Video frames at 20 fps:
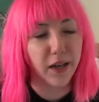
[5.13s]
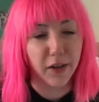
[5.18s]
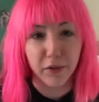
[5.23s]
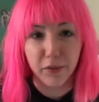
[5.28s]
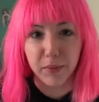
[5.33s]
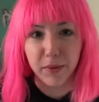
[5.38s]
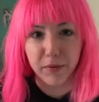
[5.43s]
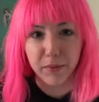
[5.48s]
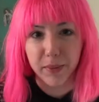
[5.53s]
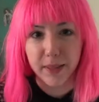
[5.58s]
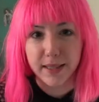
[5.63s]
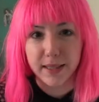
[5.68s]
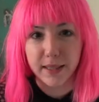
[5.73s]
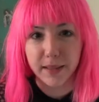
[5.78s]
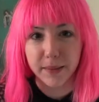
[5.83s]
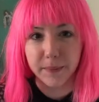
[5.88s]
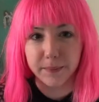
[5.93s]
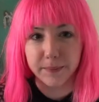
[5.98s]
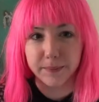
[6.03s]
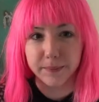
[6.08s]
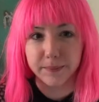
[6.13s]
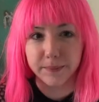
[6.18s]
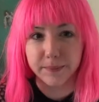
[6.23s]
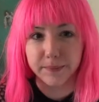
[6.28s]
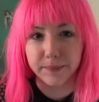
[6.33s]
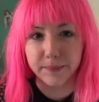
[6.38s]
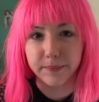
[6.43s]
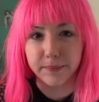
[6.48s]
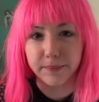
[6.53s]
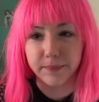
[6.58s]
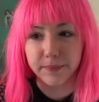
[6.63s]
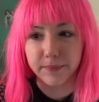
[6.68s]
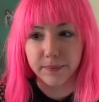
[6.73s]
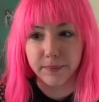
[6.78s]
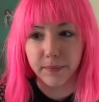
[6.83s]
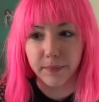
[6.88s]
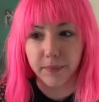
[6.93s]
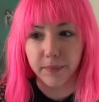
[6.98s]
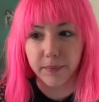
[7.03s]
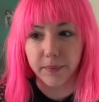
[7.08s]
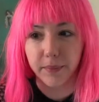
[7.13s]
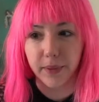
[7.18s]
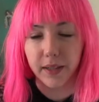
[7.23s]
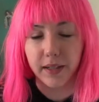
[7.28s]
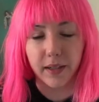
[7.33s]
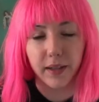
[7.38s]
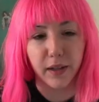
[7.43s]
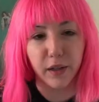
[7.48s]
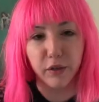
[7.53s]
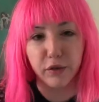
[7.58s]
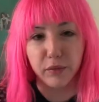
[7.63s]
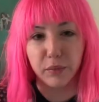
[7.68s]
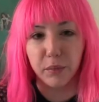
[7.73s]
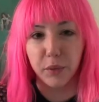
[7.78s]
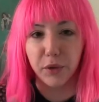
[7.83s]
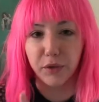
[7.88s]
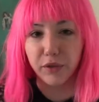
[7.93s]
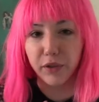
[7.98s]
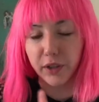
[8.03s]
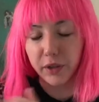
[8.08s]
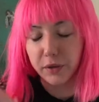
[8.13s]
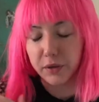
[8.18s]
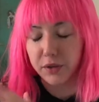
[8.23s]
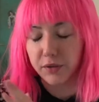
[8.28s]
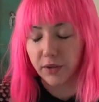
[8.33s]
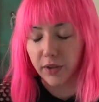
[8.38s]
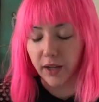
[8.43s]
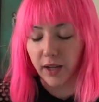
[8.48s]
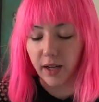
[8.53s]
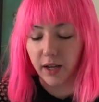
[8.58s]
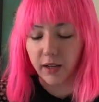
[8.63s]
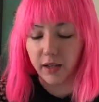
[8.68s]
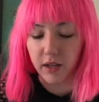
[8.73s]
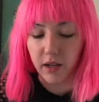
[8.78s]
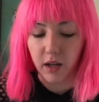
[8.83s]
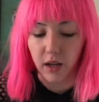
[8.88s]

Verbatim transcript: I've been busy, but I'll have more videos for that.